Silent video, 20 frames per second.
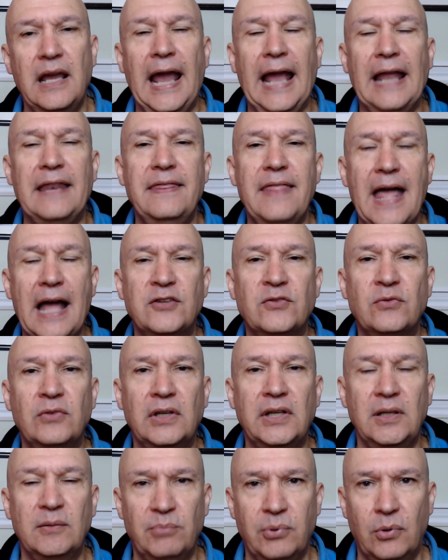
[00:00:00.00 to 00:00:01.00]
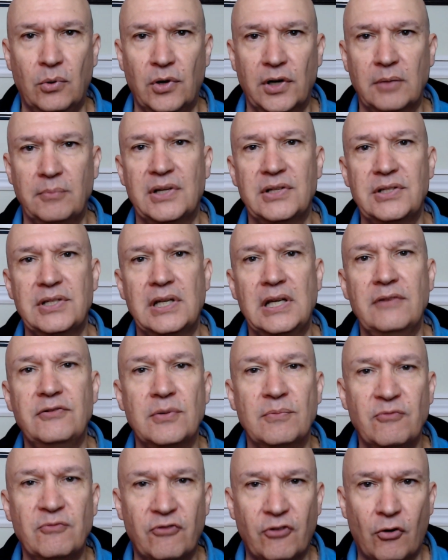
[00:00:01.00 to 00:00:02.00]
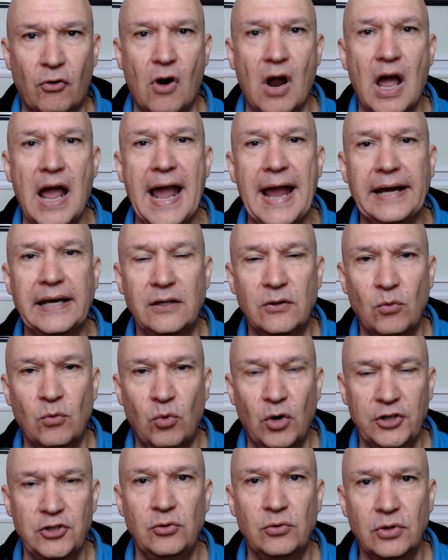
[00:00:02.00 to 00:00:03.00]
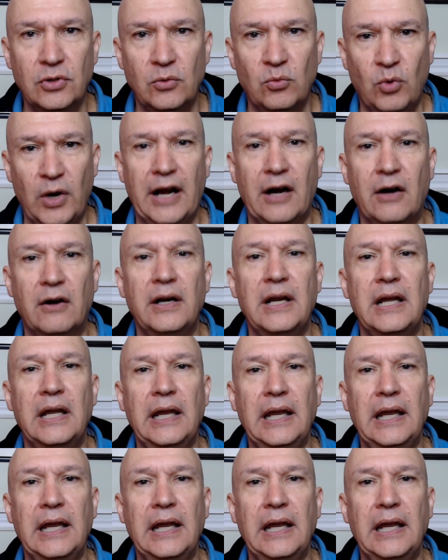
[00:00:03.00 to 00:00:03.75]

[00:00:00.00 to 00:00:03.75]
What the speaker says: And that's really important because it gives some variety to what you can wear